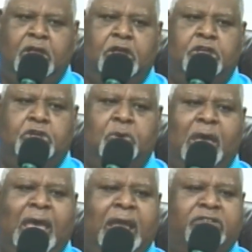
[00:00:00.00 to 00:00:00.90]
You
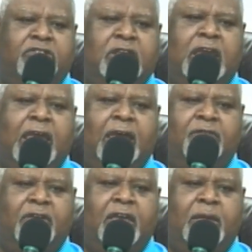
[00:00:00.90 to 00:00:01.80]
actually have
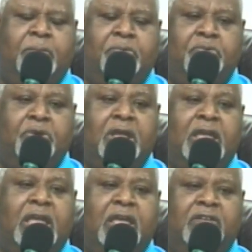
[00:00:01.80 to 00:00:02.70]
a
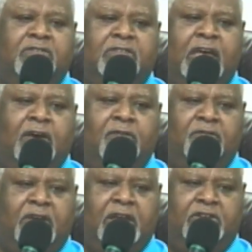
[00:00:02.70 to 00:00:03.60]
pre
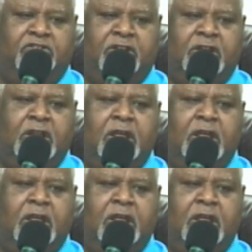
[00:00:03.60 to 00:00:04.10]
salvation